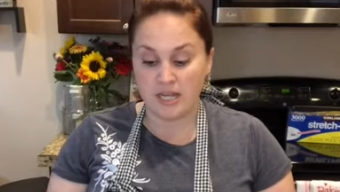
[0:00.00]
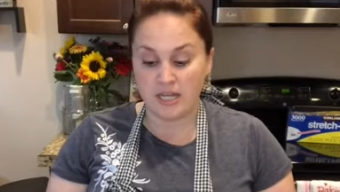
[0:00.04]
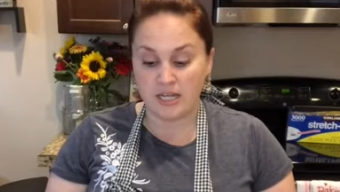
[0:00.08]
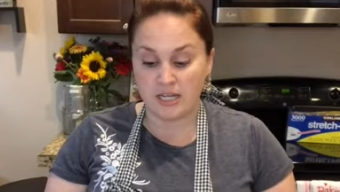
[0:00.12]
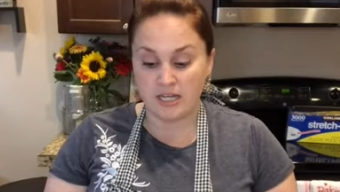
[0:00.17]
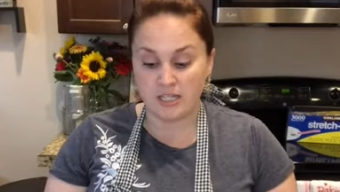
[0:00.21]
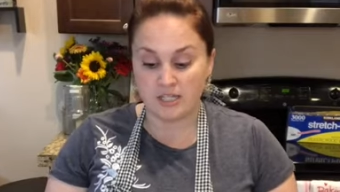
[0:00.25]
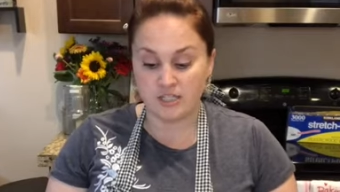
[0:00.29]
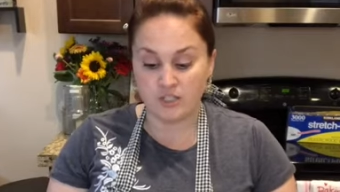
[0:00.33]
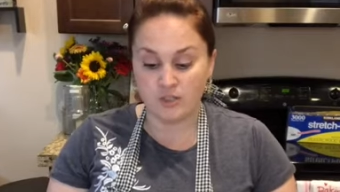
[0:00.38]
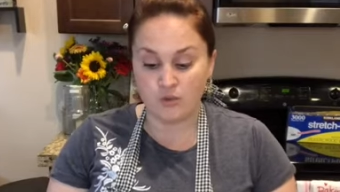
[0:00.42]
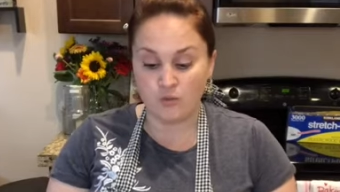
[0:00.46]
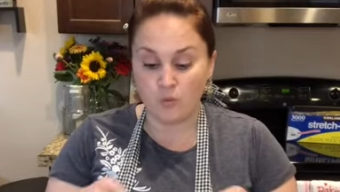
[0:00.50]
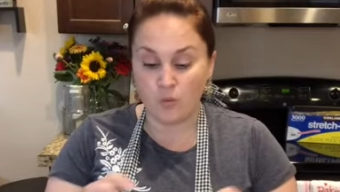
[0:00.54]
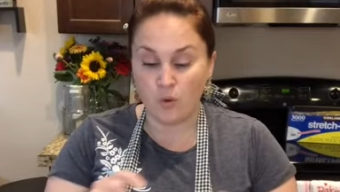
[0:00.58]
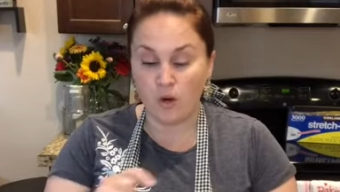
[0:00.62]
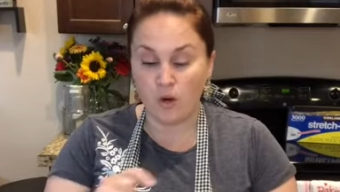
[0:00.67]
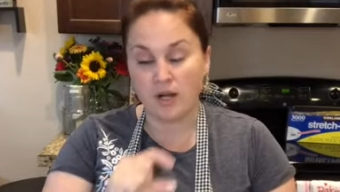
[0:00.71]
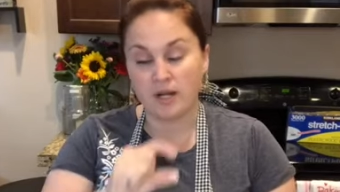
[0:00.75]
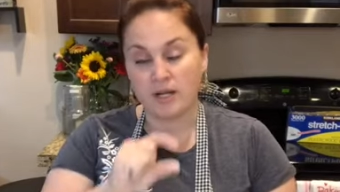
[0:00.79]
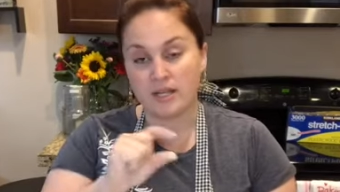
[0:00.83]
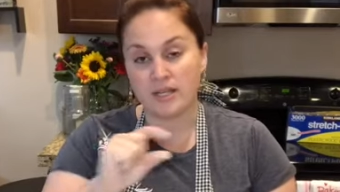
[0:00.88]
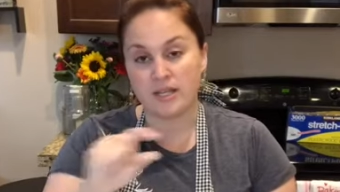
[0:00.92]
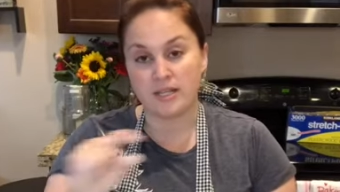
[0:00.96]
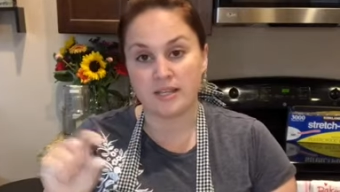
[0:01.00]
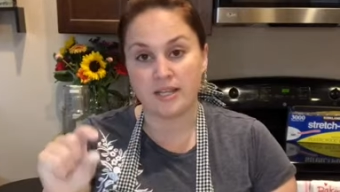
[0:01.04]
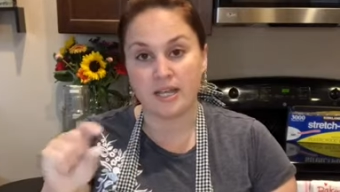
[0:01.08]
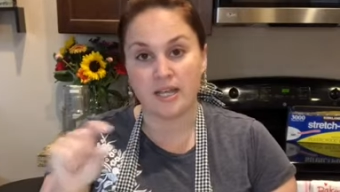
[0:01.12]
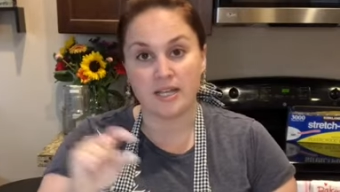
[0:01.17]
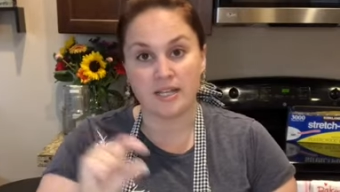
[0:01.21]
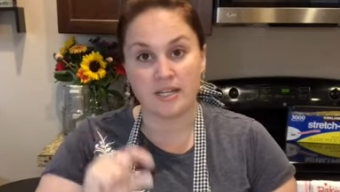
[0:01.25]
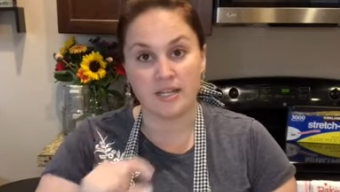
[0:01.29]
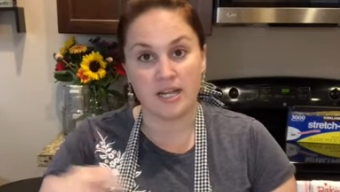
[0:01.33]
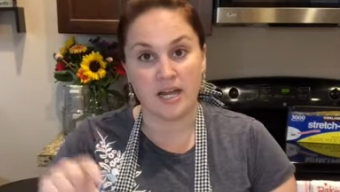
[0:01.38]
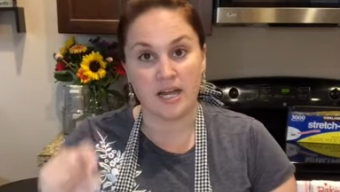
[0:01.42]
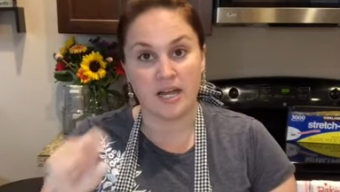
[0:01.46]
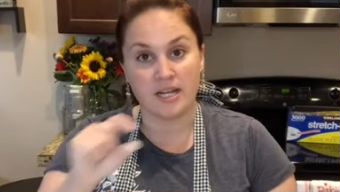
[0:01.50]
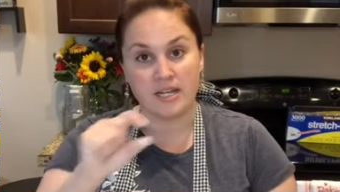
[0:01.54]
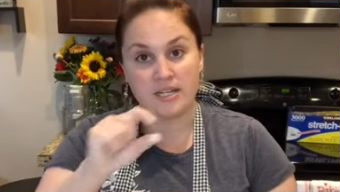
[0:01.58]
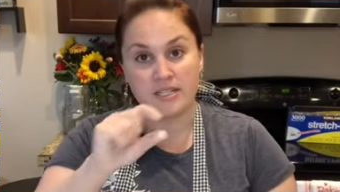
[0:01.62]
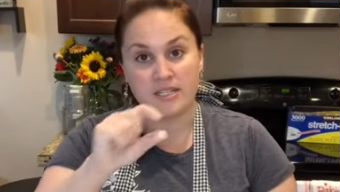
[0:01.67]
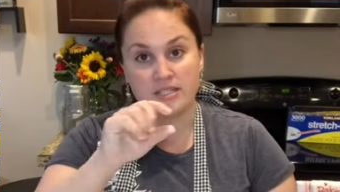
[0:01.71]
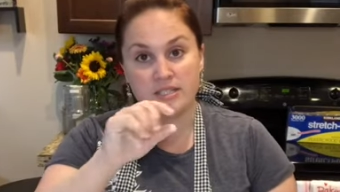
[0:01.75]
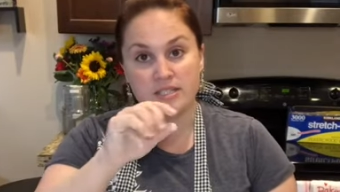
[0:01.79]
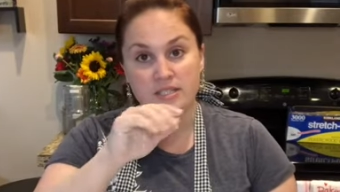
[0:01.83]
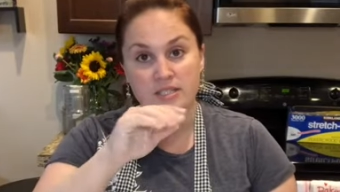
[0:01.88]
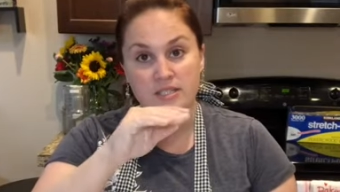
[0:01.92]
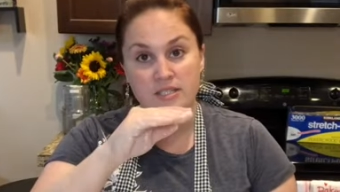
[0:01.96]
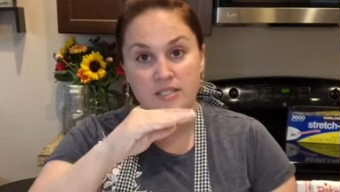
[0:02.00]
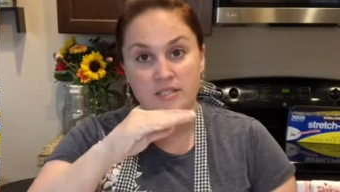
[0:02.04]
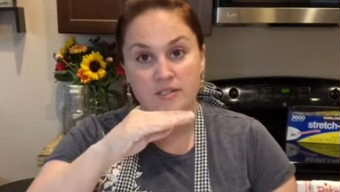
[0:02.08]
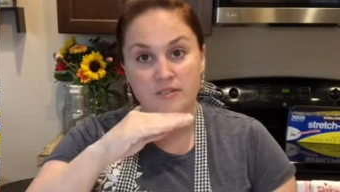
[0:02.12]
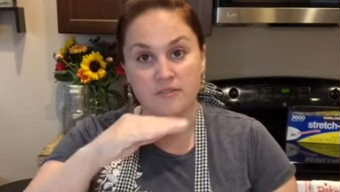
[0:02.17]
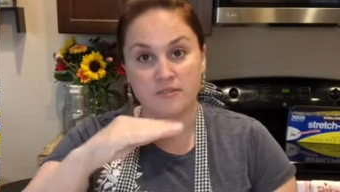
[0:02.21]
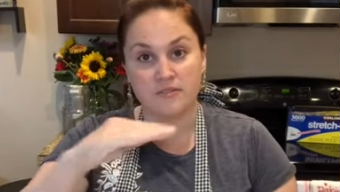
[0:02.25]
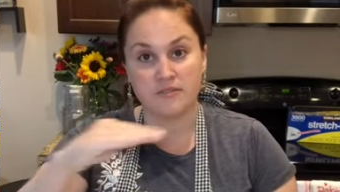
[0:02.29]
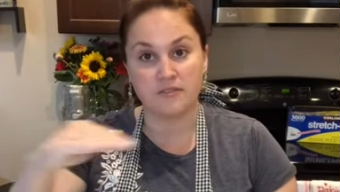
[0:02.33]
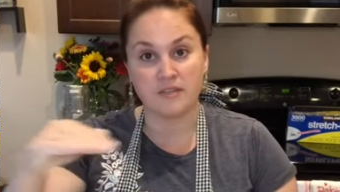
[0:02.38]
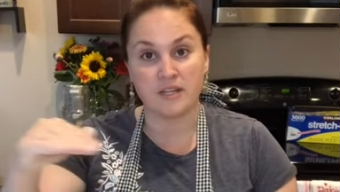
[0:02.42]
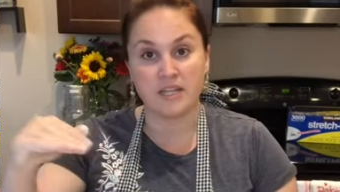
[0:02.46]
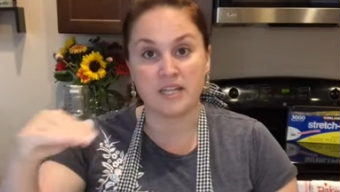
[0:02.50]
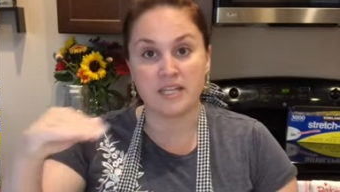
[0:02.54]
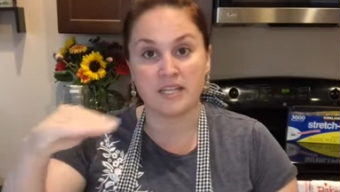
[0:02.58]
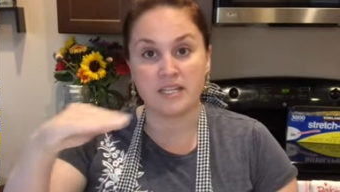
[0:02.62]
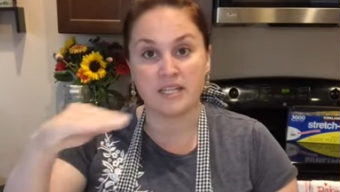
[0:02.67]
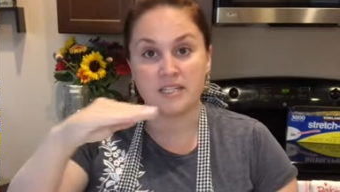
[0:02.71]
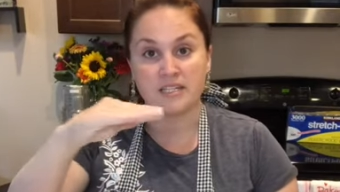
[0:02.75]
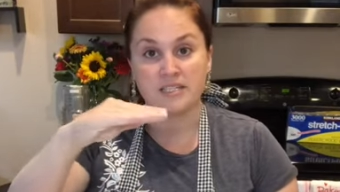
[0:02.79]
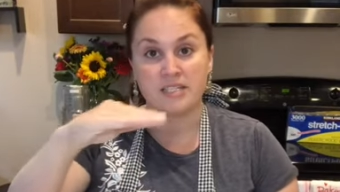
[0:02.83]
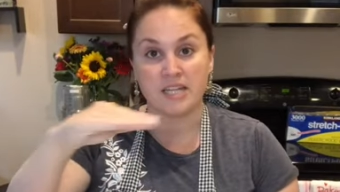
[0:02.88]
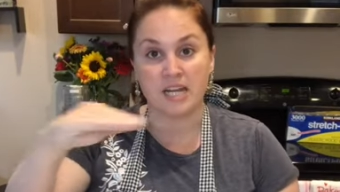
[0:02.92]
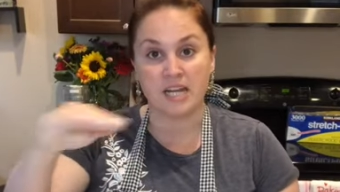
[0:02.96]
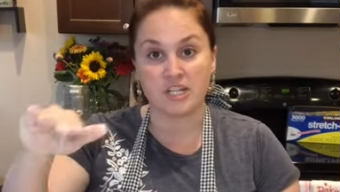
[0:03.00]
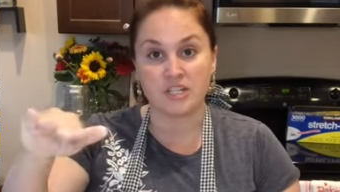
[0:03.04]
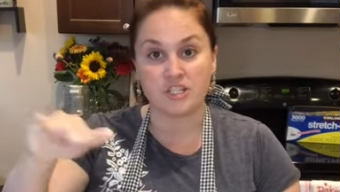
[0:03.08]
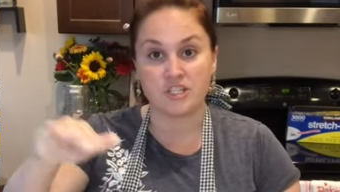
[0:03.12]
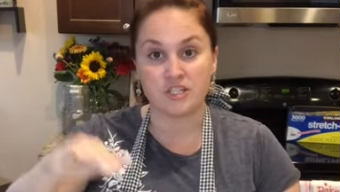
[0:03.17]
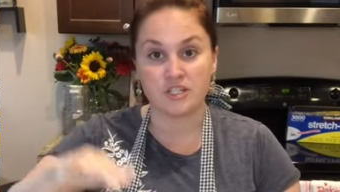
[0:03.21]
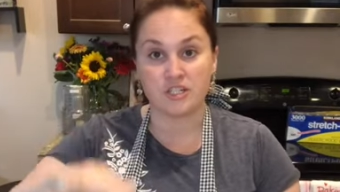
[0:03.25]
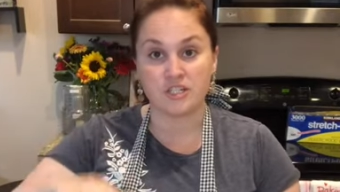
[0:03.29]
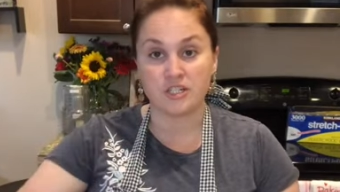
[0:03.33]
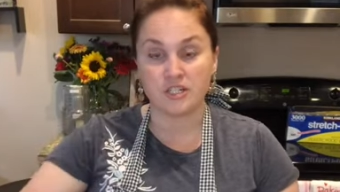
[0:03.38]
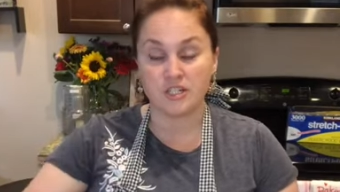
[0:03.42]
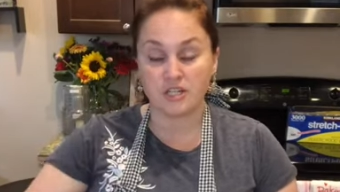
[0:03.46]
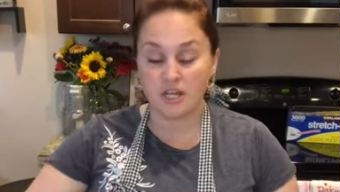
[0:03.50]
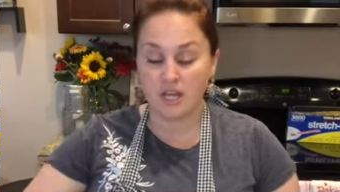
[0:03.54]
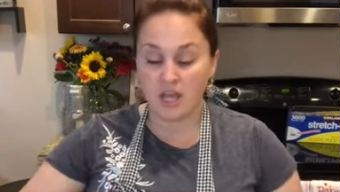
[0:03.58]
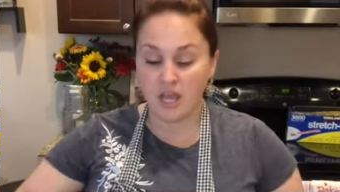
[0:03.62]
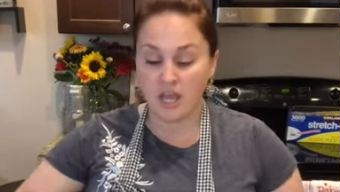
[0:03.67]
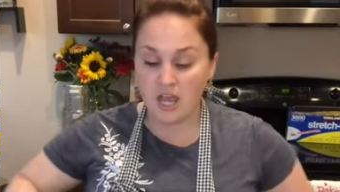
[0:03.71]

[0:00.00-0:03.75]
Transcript: because you wanna get that nice flaky texture